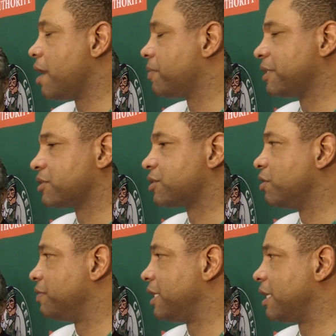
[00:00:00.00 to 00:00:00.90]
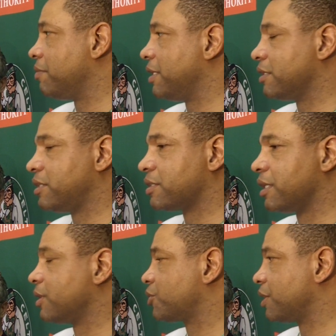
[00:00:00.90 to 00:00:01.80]
Yeah, but there's so many. I mean, they're just
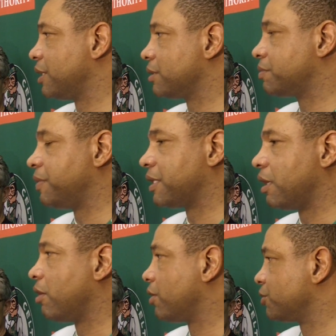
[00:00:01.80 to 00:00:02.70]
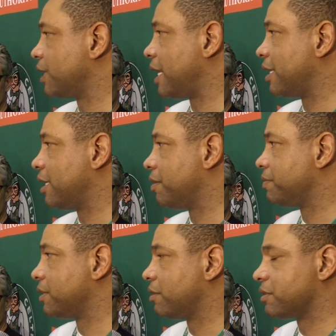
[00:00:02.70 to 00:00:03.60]
little things, but all those add up.
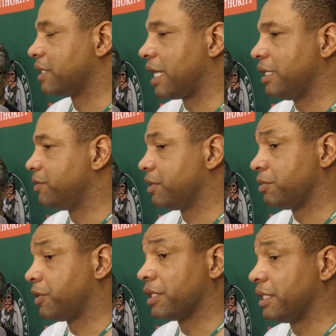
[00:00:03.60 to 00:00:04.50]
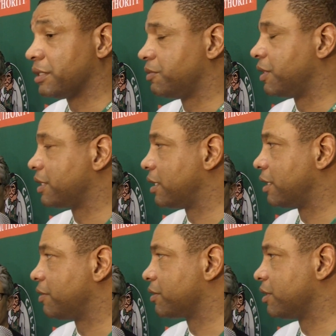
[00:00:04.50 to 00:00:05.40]
You know, it's not easy. It really isn't one
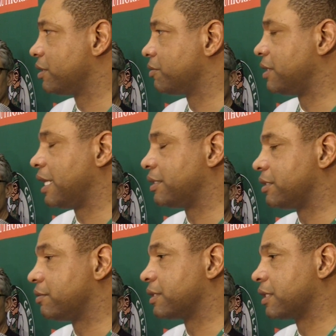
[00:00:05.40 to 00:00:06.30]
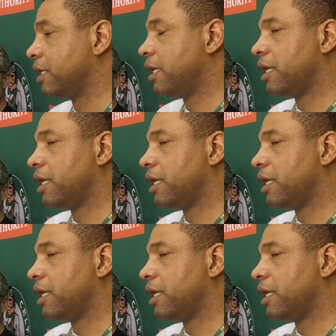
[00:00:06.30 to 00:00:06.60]
glaring thing that we're not doing.